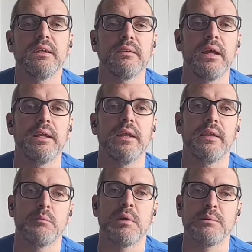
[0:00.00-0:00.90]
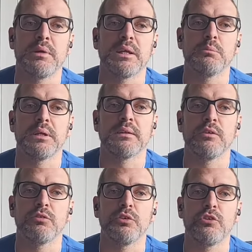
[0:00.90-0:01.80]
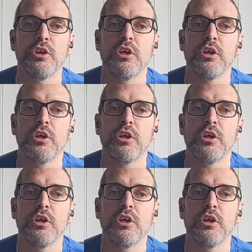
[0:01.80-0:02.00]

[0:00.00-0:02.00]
then that may make a big difference.